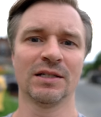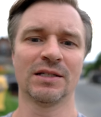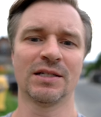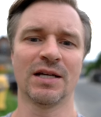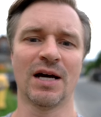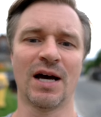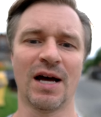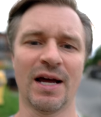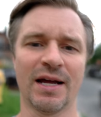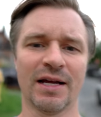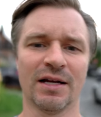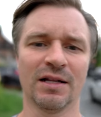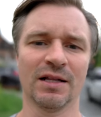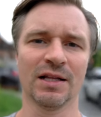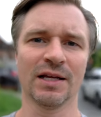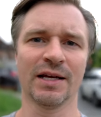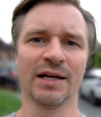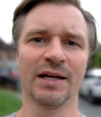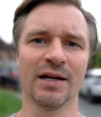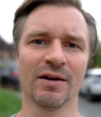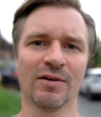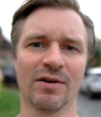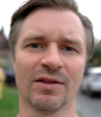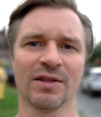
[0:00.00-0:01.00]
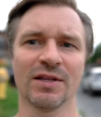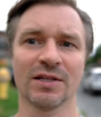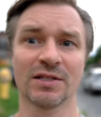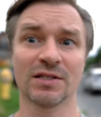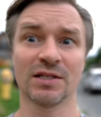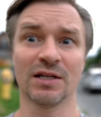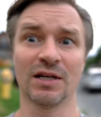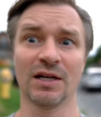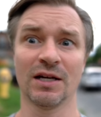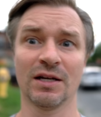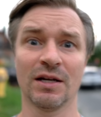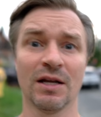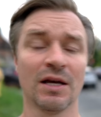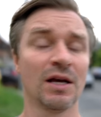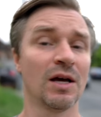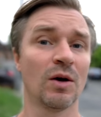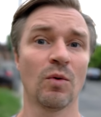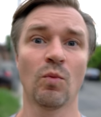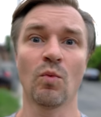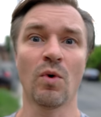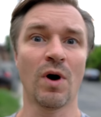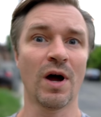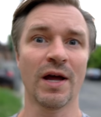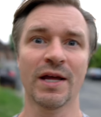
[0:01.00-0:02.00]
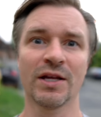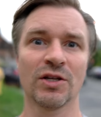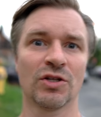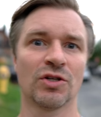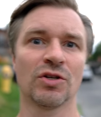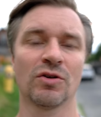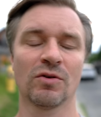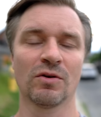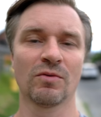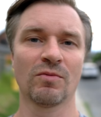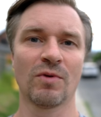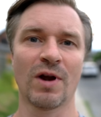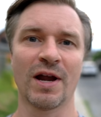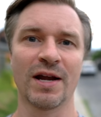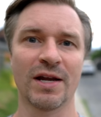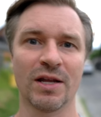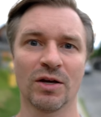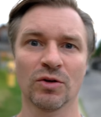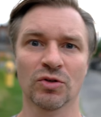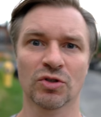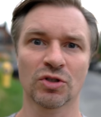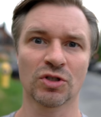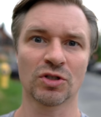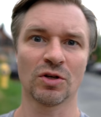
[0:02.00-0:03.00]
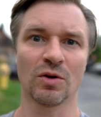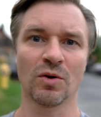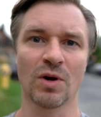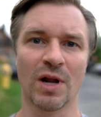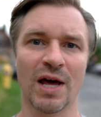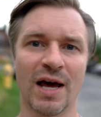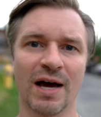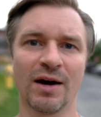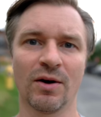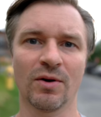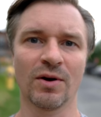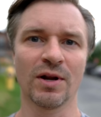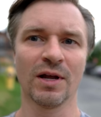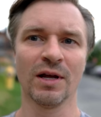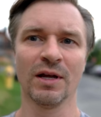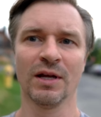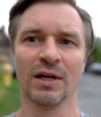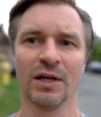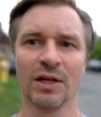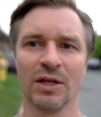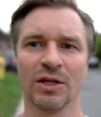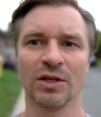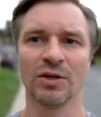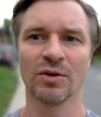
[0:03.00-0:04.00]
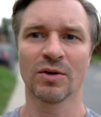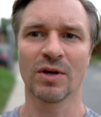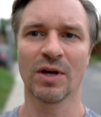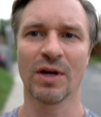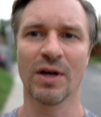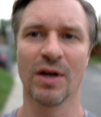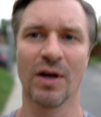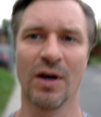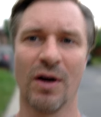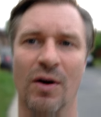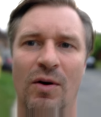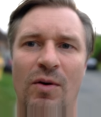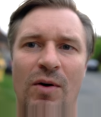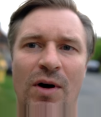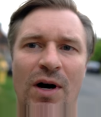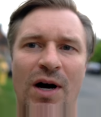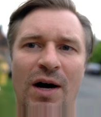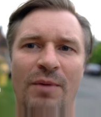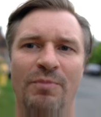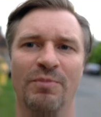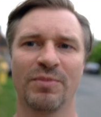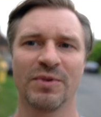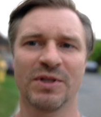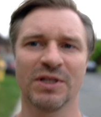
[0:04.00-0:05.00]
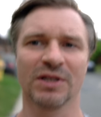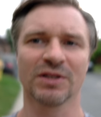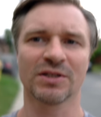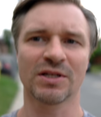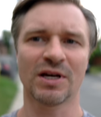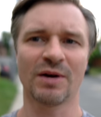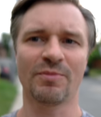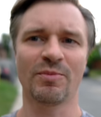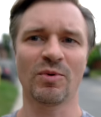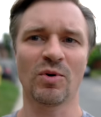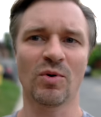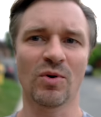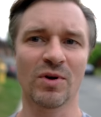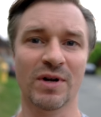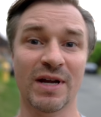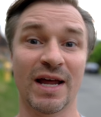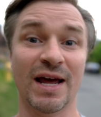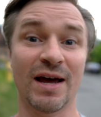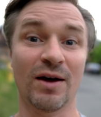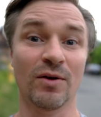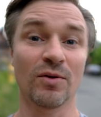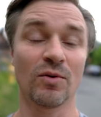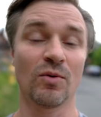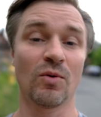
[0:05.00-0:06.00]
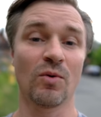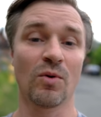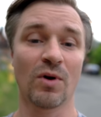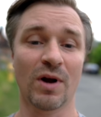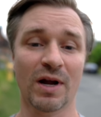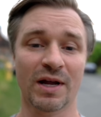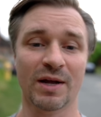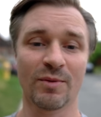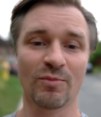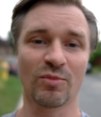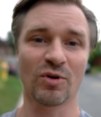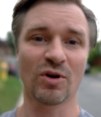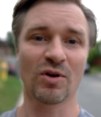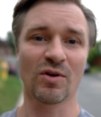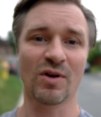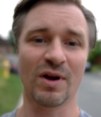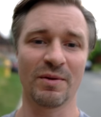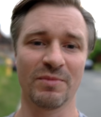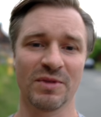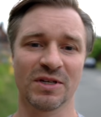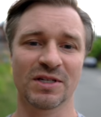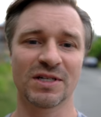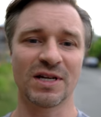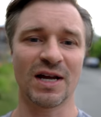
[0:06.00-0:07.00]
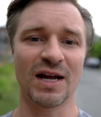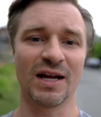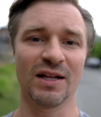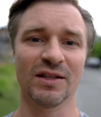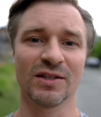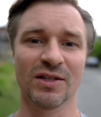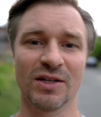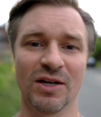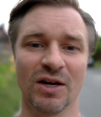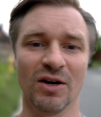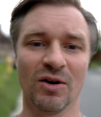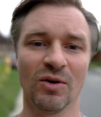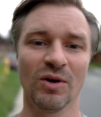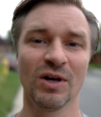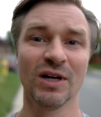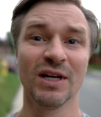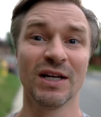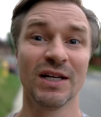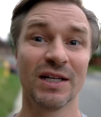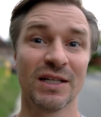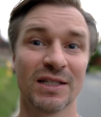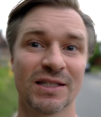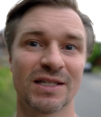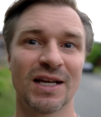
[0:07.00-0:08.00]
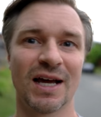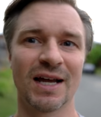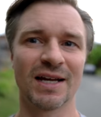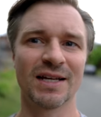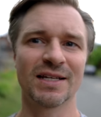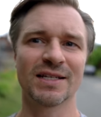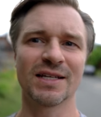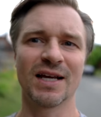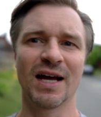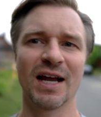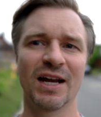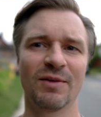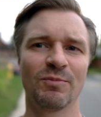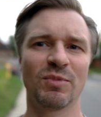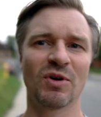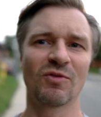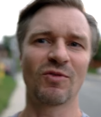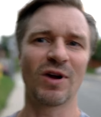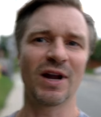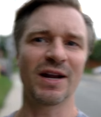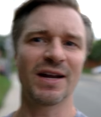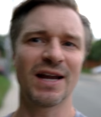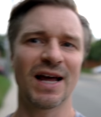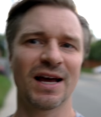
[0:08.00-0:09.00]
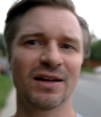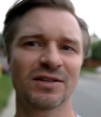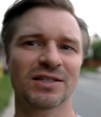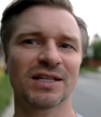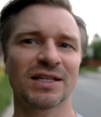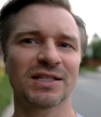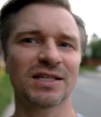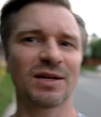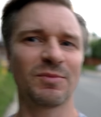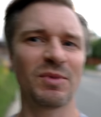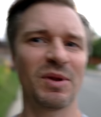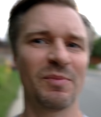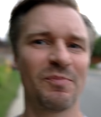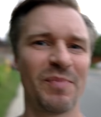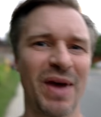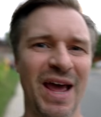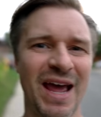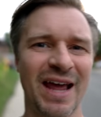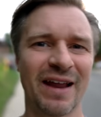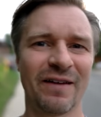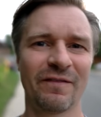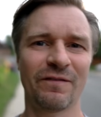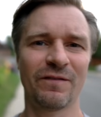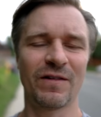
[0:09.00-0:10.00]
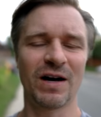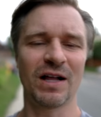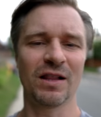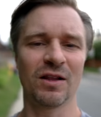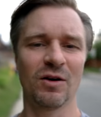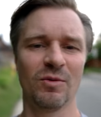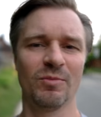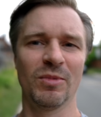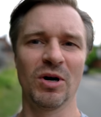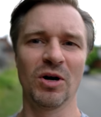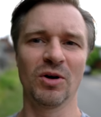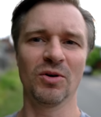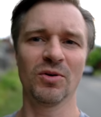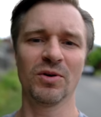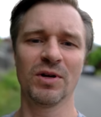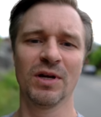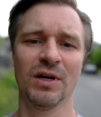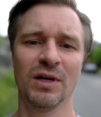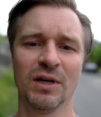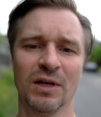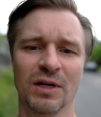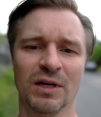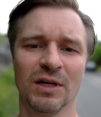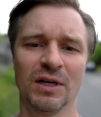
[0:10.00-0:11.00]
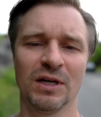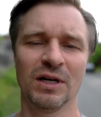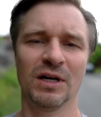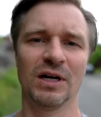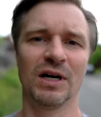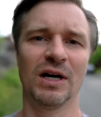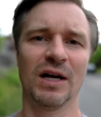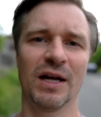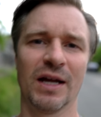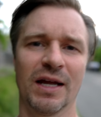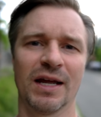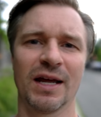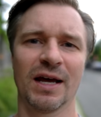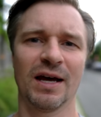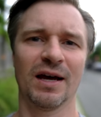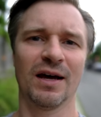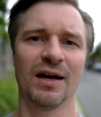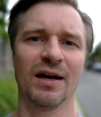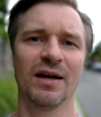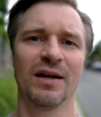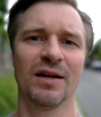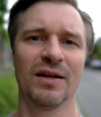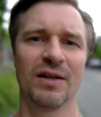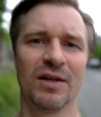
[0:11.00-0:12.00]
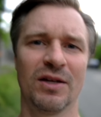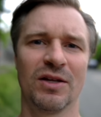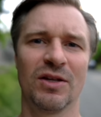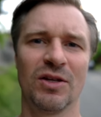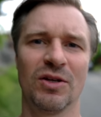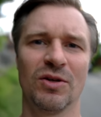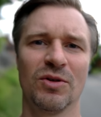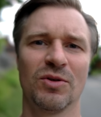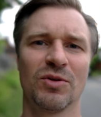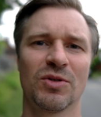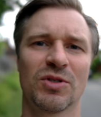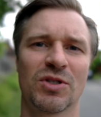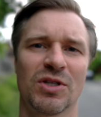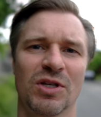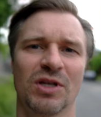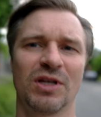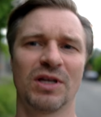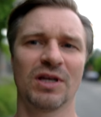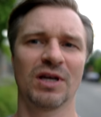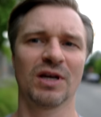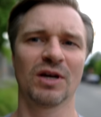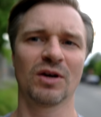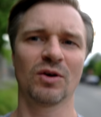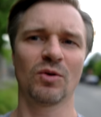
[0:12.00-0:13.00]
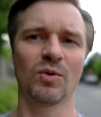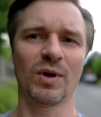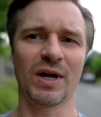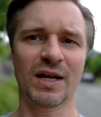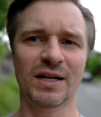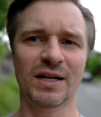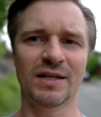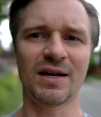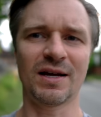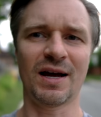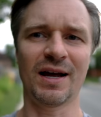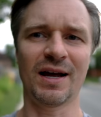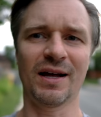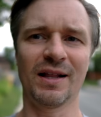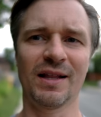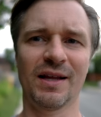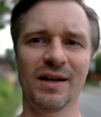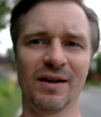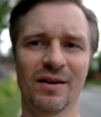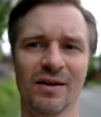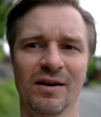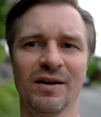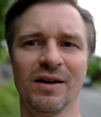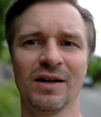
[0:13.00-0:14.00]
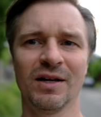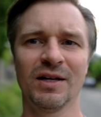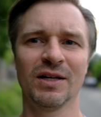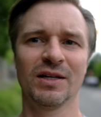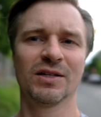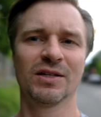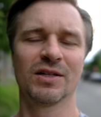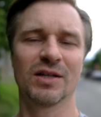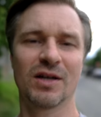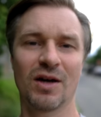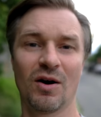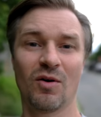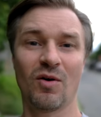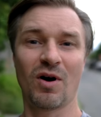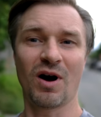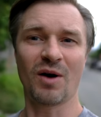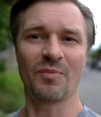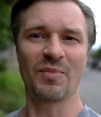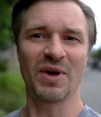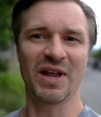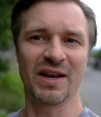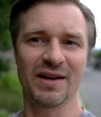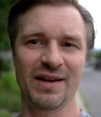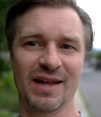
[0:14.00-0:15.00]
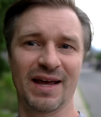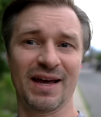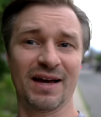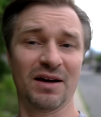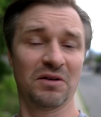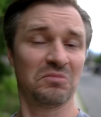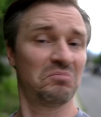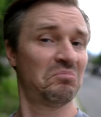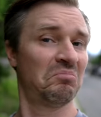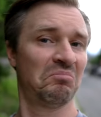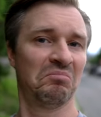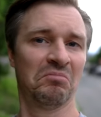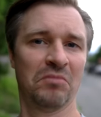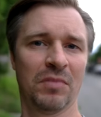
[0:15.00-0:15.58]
dial here on the side, why is your radio so loud? You can go up, tilt up, or down, or I can program this dial to go side to side. But right now, since I'm in pan follow mode, I use the quick dial here to go up and down.